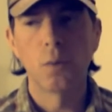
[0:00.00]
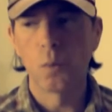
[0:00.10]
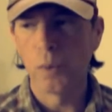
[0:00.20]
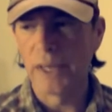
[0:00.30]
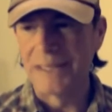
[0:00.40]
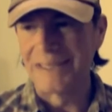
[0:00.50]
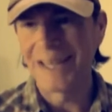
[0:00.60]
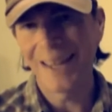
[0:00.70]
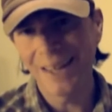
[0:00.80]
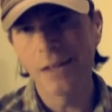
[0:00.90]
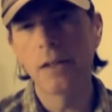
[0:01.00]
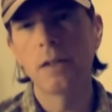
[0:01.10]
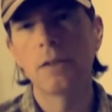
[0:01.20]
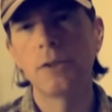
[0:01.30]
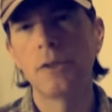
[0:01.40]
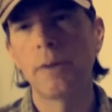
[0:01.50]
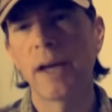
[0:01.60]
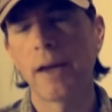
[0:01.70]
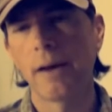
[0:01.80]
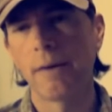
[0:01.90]
We intend to
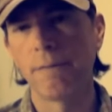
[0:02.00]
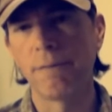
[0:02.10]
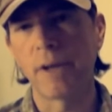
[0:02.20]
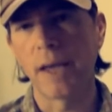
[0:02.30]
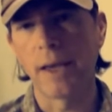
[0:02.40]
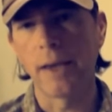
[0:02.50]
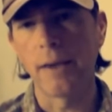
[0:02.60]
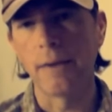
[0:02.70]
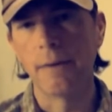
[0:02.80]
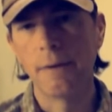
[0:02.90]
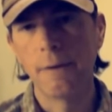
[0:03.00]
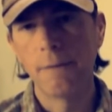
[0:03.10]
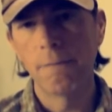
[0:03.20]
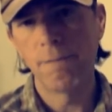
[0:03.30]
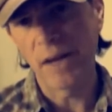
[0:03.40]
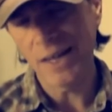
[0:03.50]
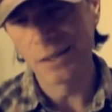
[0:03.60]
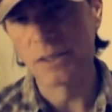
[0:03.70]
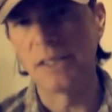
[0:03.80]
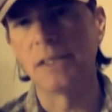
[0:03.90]
have a final
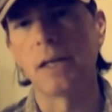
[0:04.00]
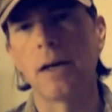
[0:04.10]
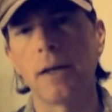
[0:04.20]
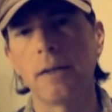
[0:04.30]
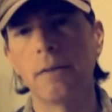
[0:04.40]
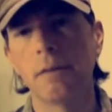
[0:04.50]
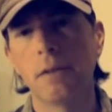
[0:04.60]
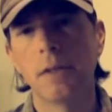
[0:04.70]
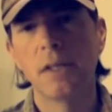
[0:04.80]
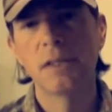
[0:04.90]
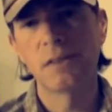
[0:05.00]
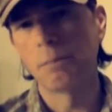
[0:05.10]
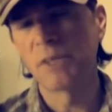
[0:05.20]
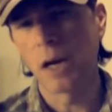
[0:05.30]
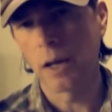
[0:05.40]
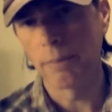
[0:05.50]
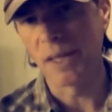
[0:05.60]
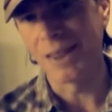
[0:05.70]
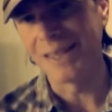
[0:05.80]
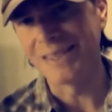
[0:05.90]
design sometime
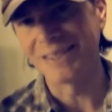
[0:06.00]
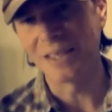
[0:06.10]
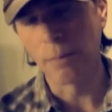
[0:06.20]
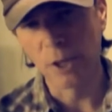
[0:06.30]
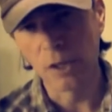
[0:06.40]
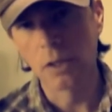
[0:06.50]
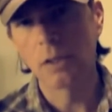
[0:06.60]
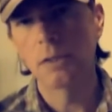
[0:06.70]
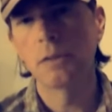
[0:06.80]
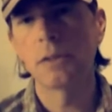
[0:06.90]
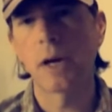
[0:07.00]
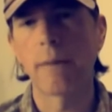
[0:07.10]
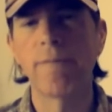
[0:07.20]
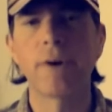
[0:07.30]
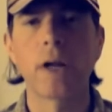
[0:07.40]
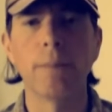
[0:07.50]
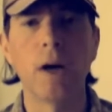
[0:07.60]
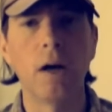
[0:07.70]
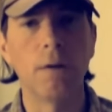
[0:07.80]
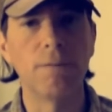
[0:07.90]
in the summer time frame
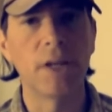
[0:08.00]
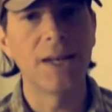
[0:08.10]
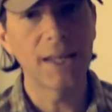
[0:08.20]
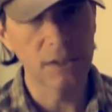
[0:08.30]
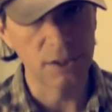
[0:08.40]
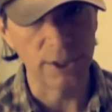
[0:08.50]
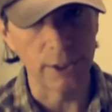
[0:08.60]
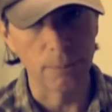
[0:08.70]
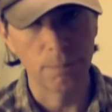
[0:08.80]
of next year.